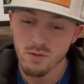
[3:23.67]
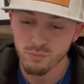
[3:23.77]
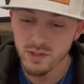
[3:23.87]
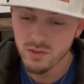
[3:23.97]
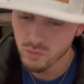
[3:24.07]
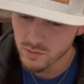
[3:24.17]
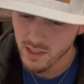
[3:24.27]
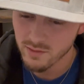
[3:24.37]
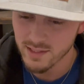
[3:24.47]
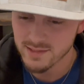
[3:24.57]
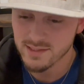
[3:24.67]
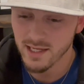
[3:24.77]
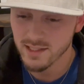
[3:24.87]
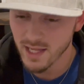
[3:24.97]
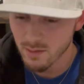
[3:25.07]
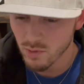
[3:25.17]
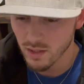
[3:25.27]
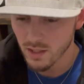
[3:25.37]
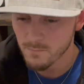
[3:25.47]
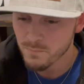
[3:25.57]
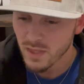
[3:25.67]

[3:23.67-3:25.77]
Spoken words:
breeding cooldown is dynamic.